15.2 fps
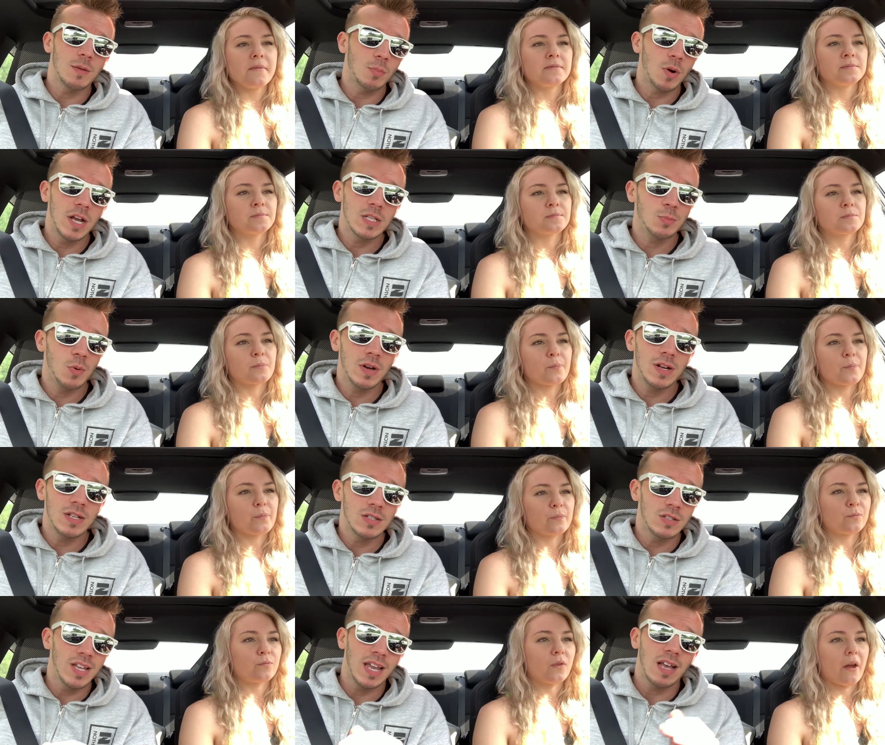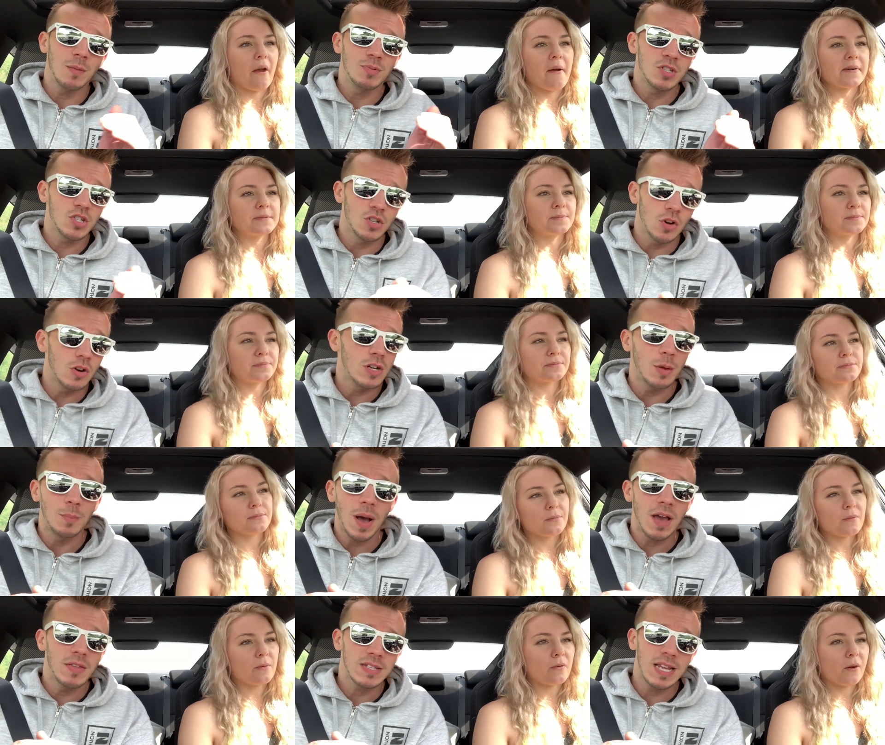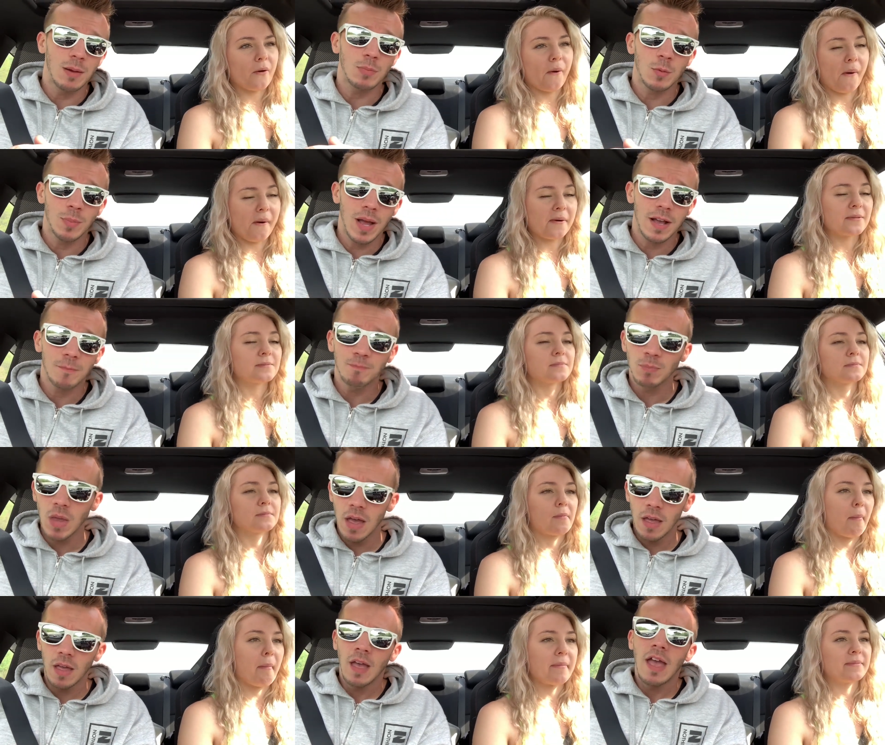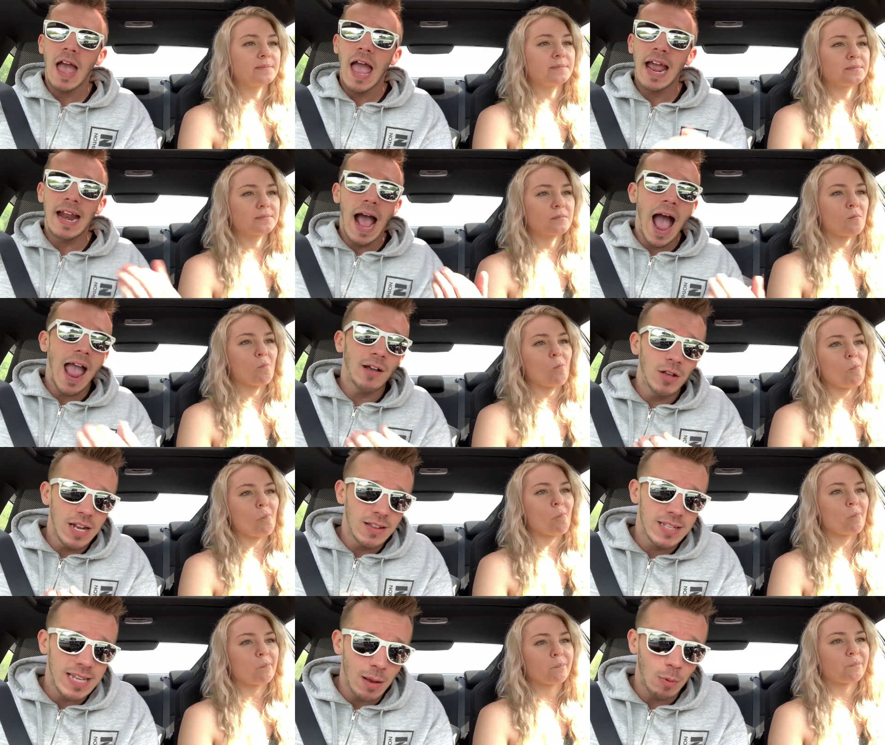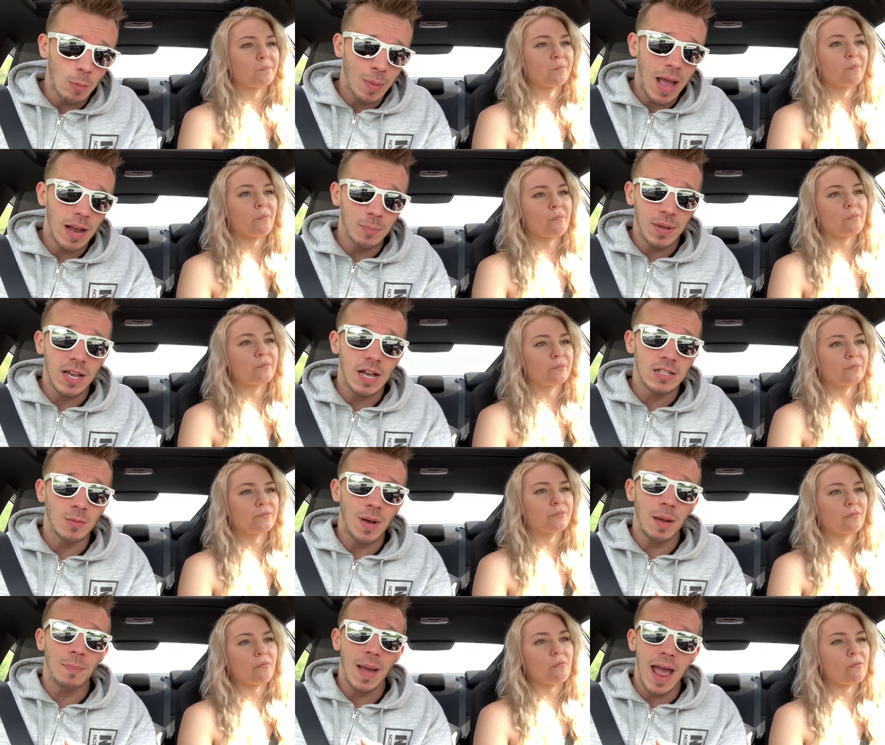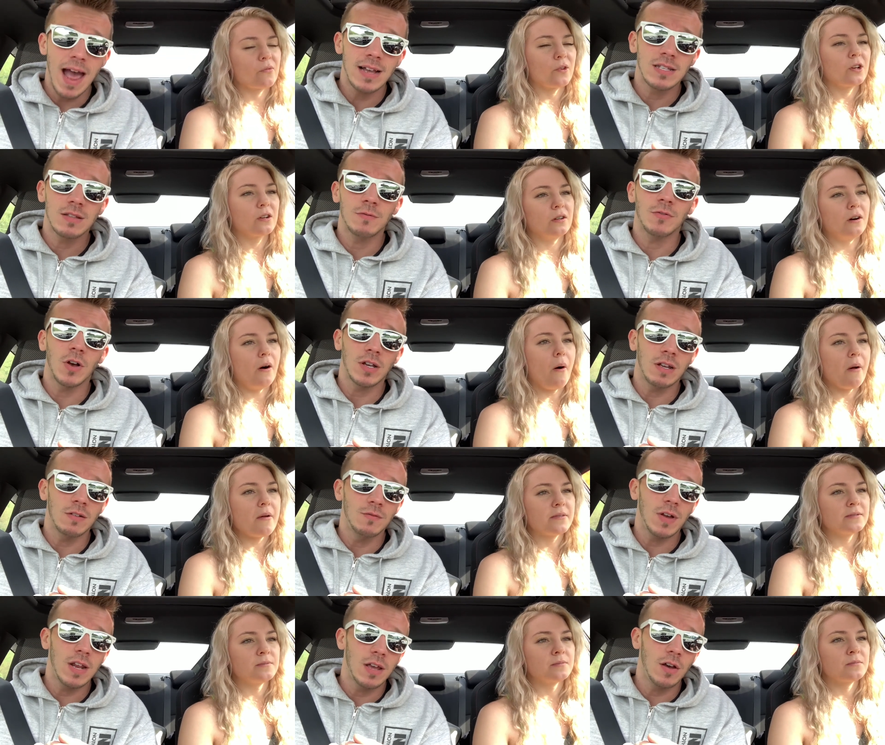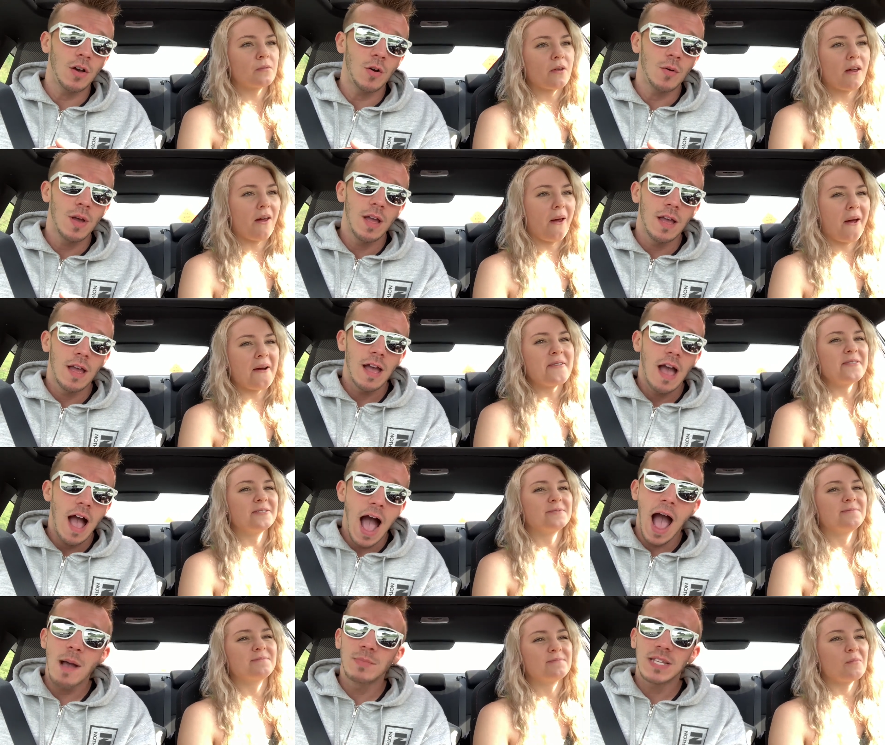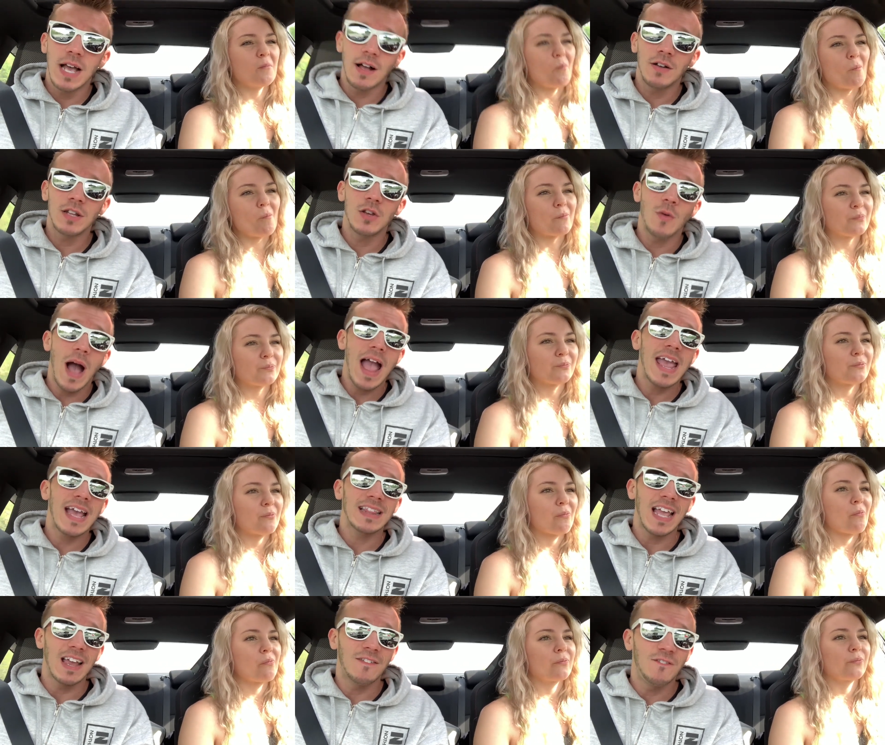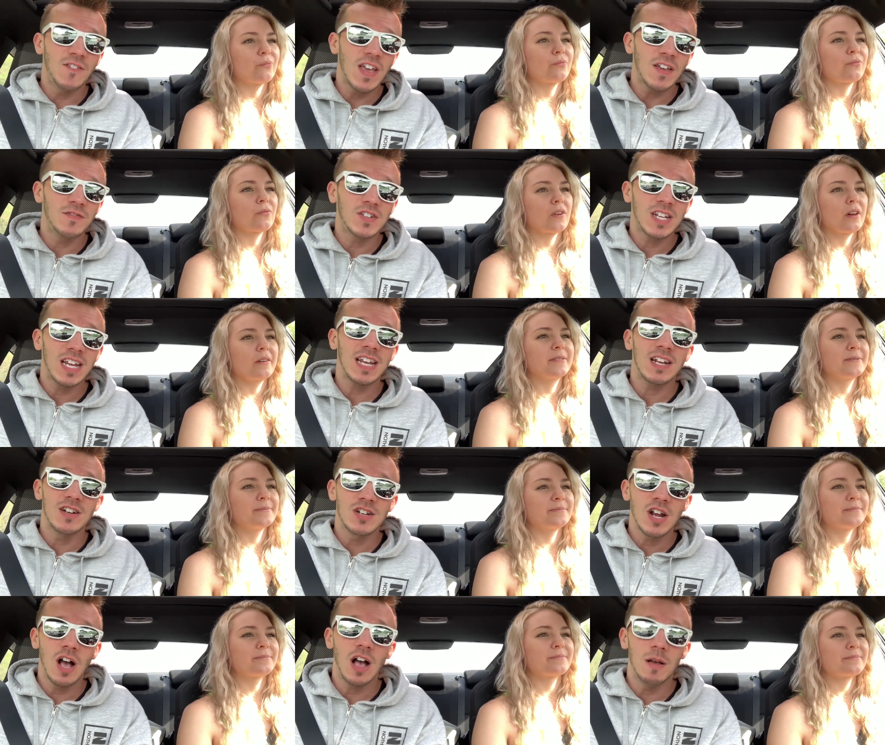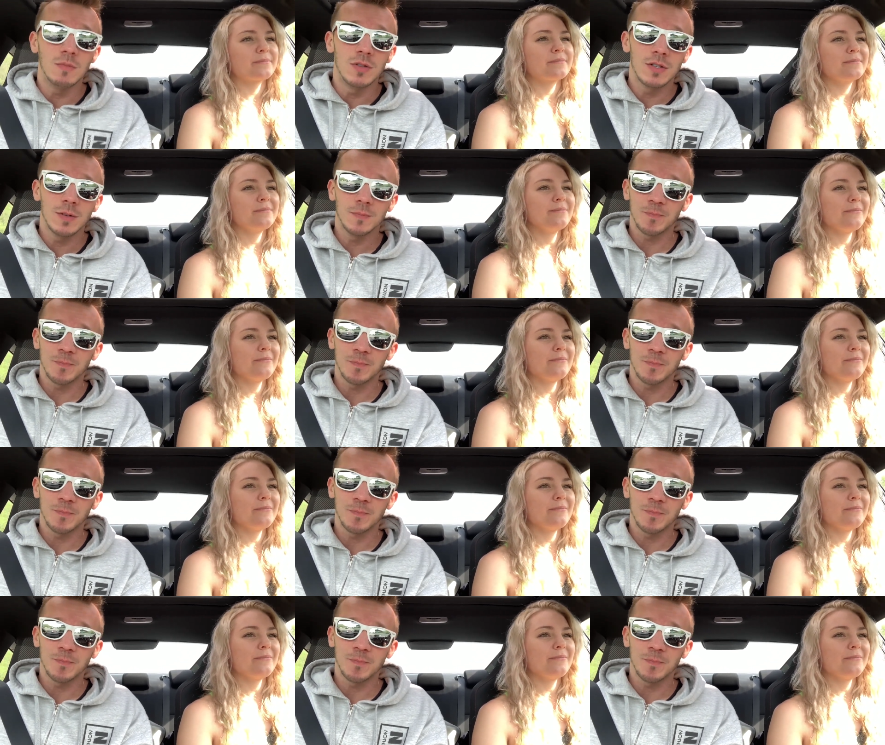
Speaker 1: the price point is like absurd to buy the sampler pack. And I only did the sampler pack because of my past fucking video. I'm telling you, I had like 15 tubs.